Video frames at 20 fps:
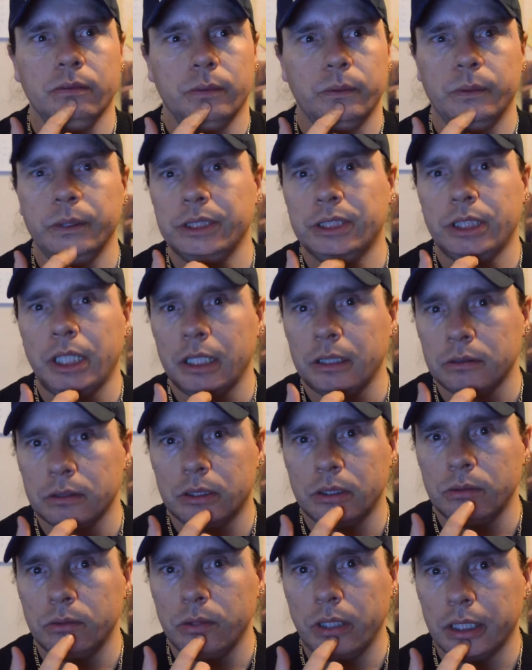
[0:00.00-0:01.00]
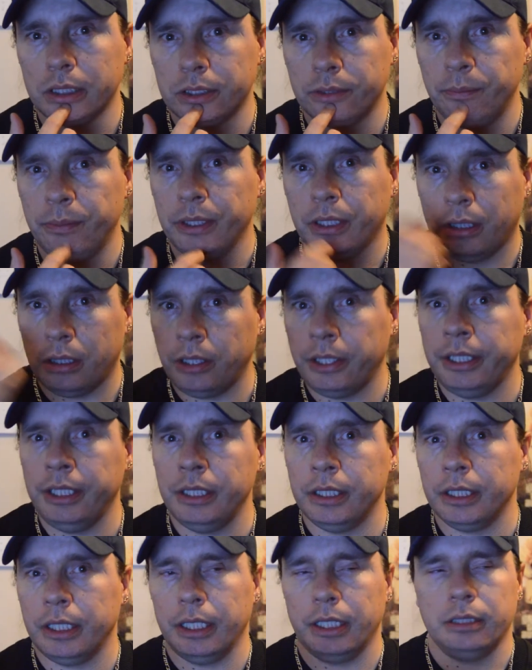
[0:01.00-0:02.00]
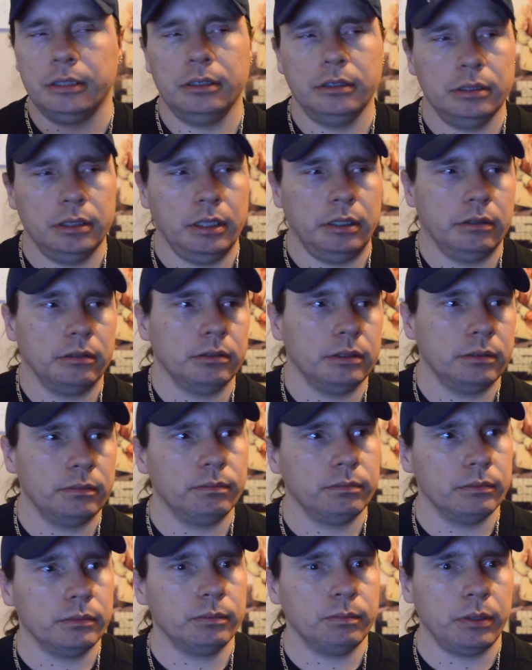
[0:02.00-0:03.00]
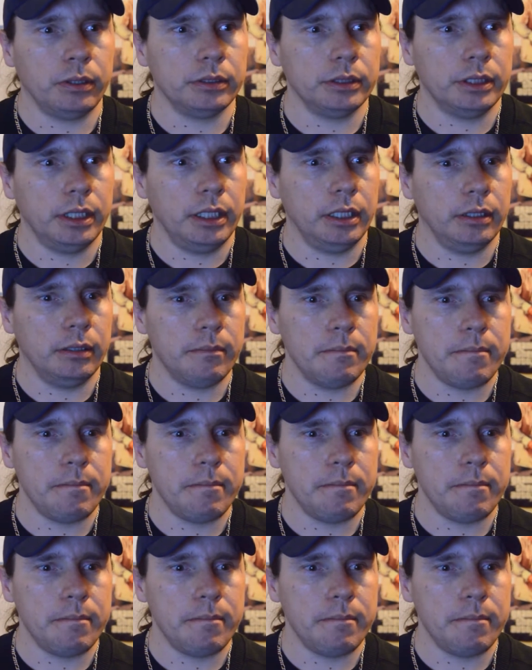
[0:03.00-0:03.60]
Recycled to actually be clean again, you know, per se.